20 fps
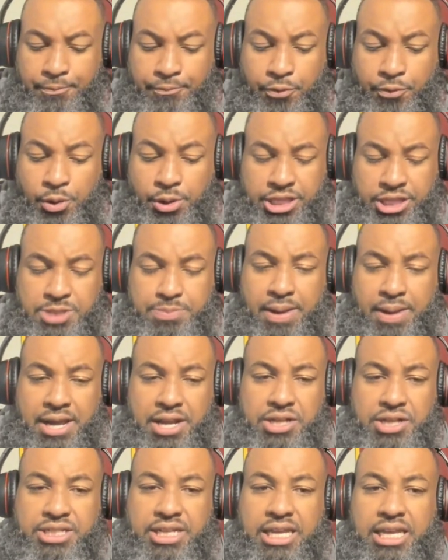for the
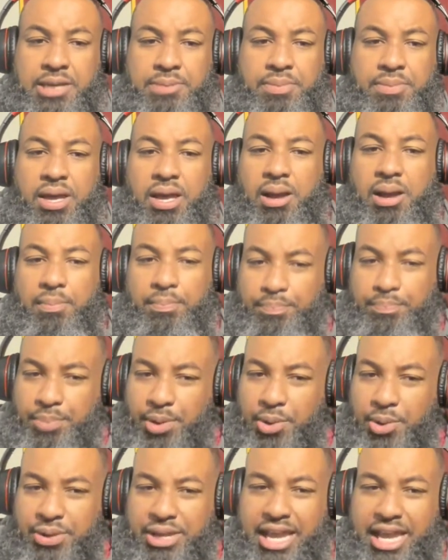Spiders team,
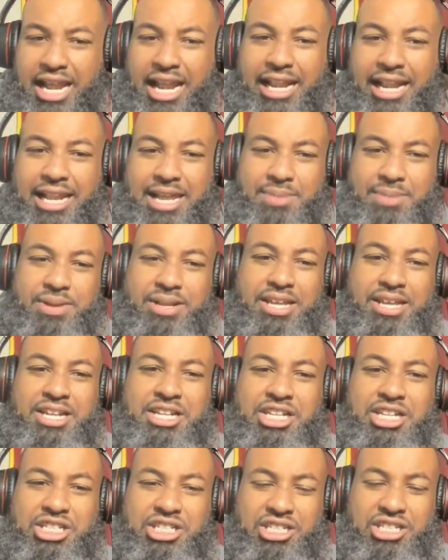but we kind of limited